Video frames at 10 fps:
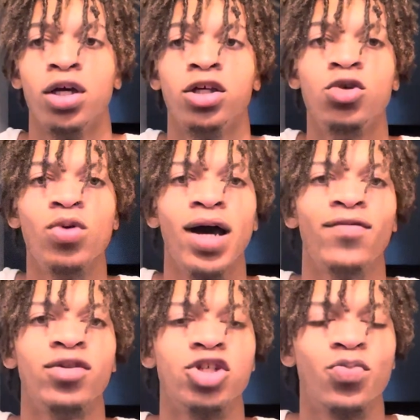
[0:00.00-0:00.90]
You
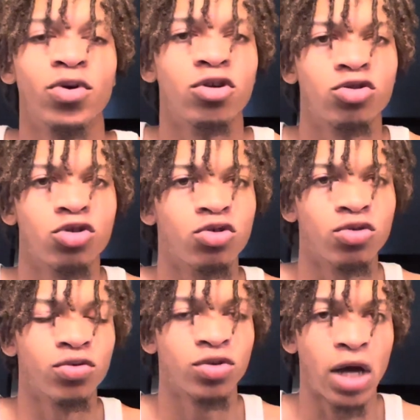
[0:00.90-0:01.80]
having the
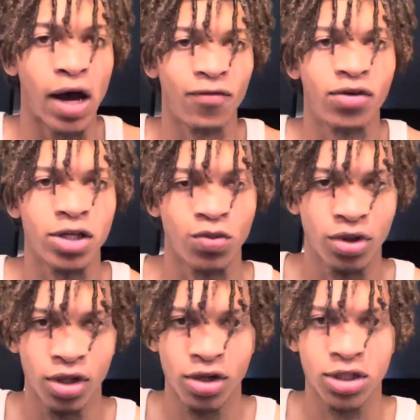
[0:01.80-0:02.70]
spiritual confidence
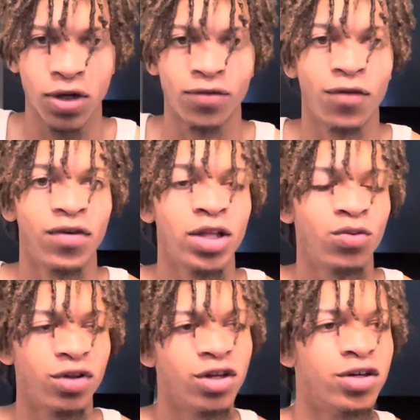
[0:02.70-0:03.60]
within yourself, the faith
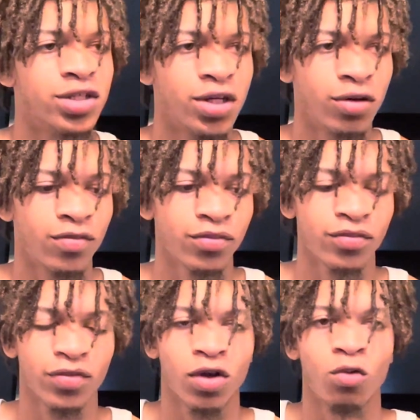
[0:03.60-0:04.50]
within yourself,
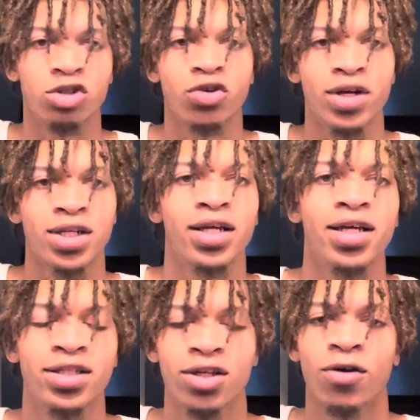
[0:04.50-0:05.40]
will translate
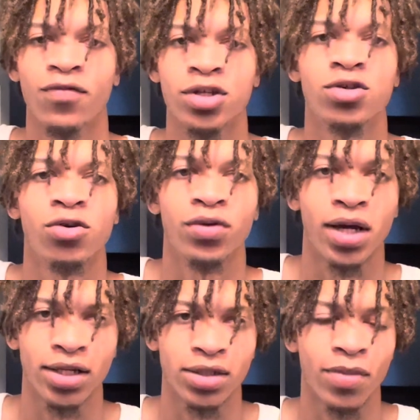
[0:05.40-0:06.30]
into your physical
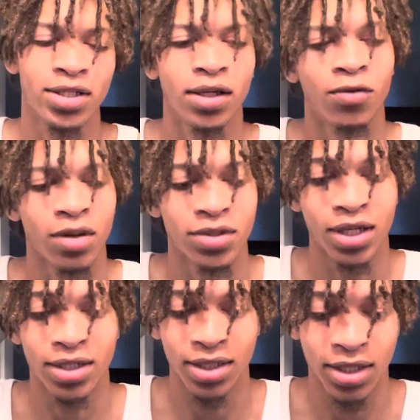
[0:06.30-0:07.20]
reality. Basically, what I'm saying
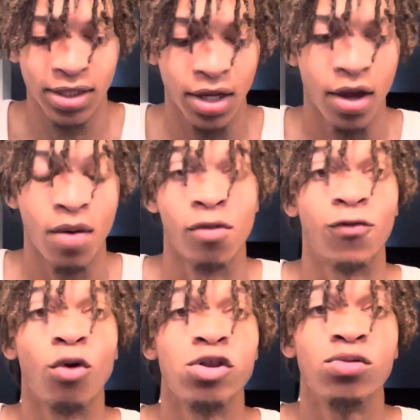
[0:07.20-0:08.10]
is this.
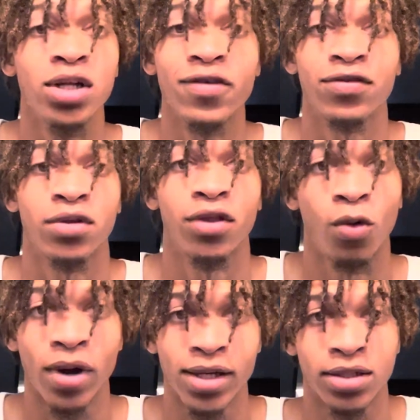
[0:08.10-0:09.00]
Before you lift the
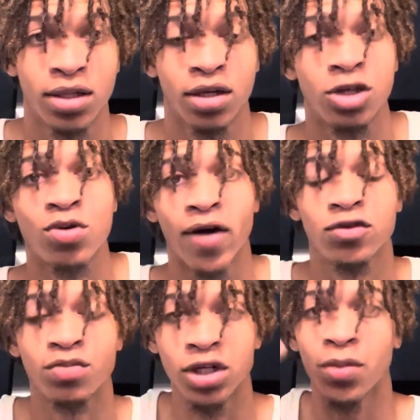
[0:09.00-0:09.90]
weight, you have to
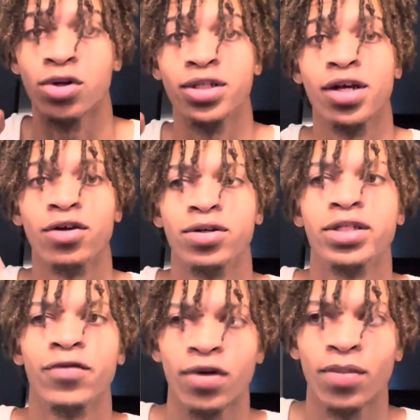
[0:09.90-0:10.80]
be able to tell
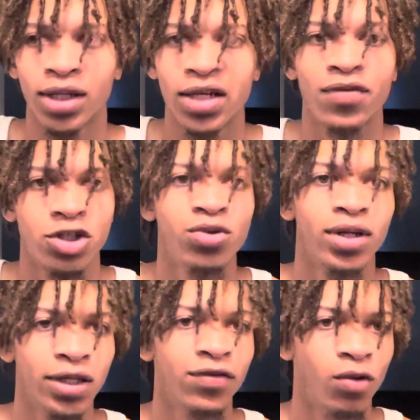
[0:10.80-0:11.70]
yourself and believe that you can
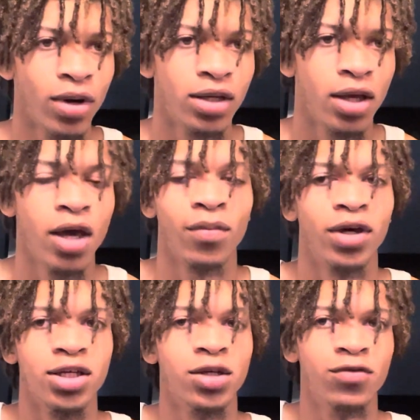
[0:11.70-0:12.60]
lift the weight.
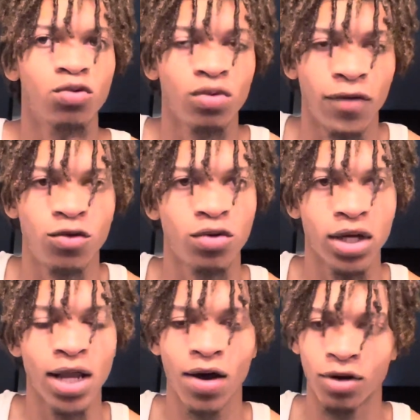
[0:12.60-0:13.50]
Because if you get
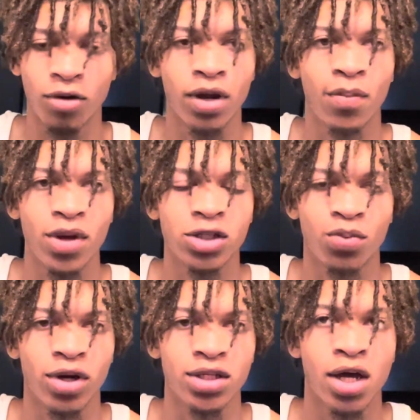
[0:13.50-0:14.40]
down there on that bench
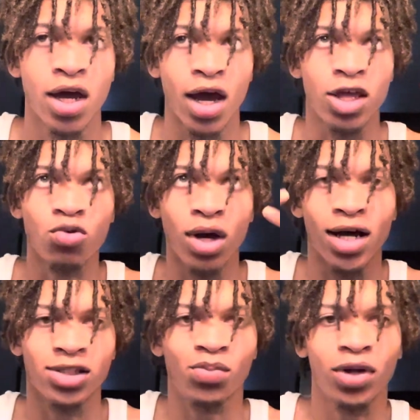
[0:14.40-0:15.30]
press and you
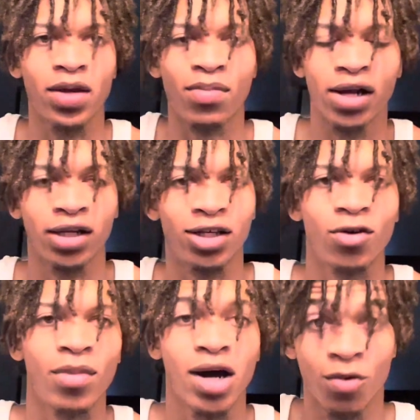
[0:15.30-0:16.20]
contemplate battling your
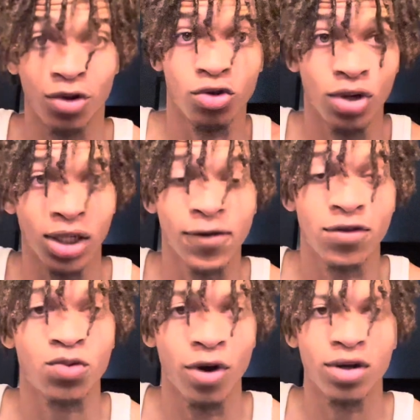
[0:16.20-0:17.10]
mind whether you can lift
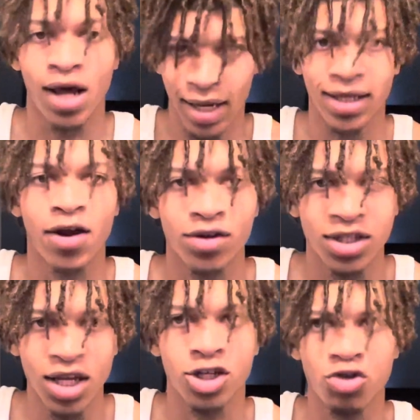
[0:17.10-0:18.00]
this weight or not, I
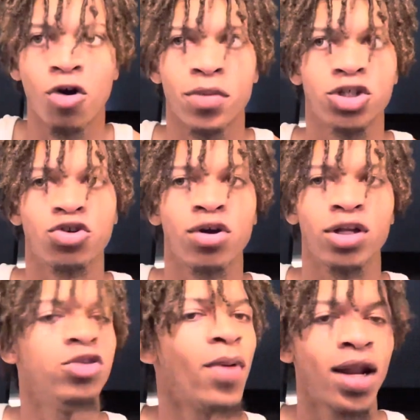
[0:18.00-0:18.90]
guarantee that you're going to be struggling.
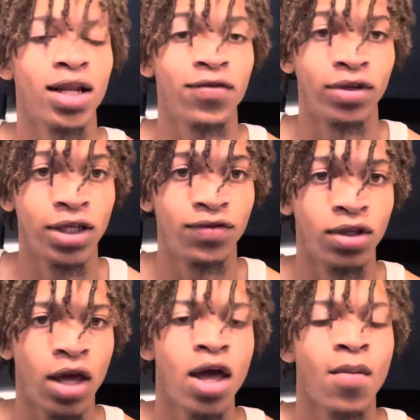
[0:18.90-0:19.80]
You might not even lift
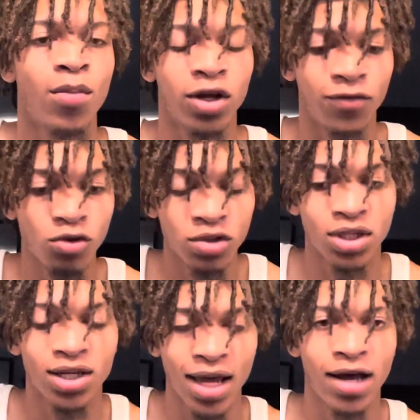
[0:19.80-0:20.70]
it. But if you
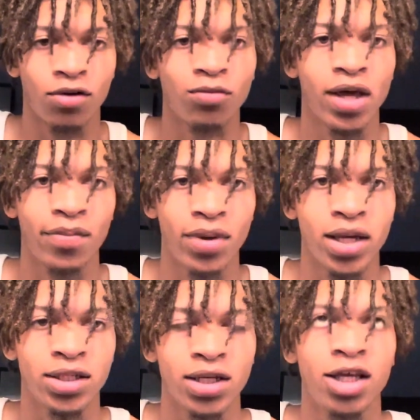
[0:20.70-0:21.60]
sit down on that
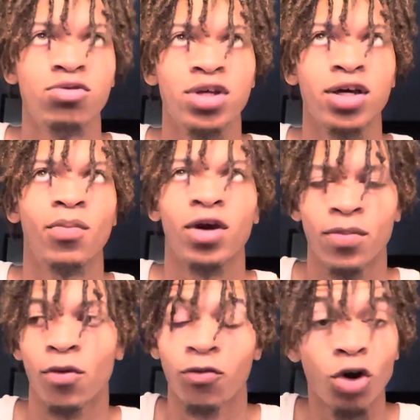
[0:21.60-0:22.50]
bench and you tell you, and
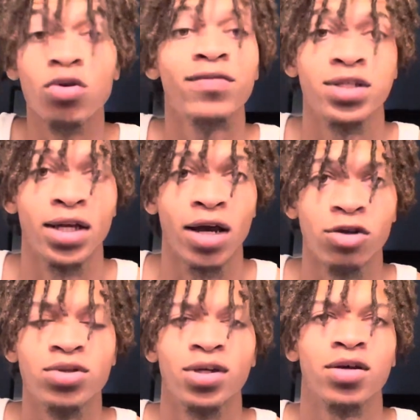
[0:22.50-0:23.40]
before you even sit down,
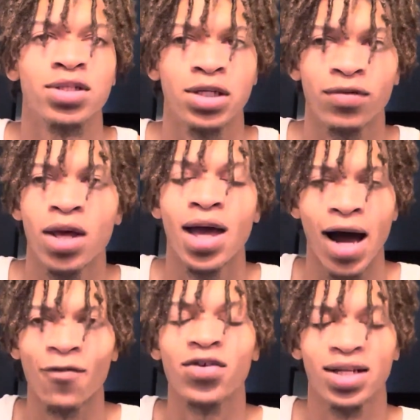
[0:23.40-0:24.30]
you tell yourself,
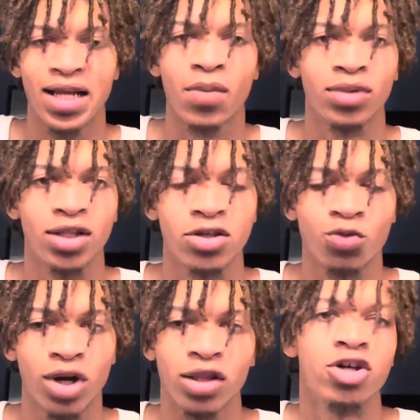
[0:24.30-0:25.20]
I'm going to dominate this
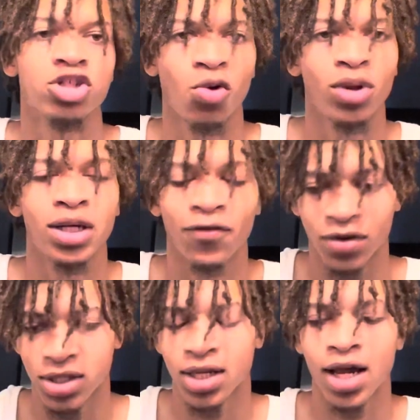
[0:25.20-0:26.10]
weight. There's no way that I'm going to
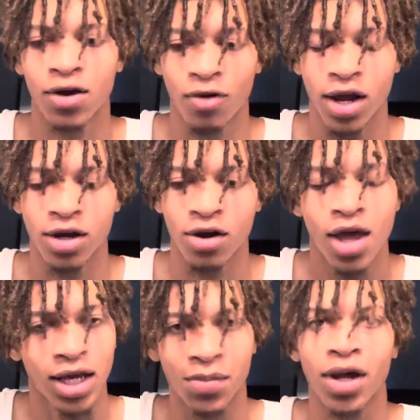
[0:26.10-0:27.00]
sit down right here
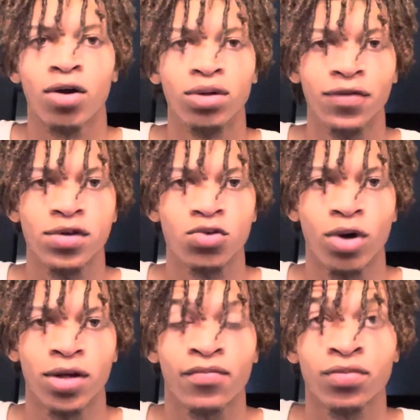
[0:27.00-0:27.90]
and I'm not going to lift this weight.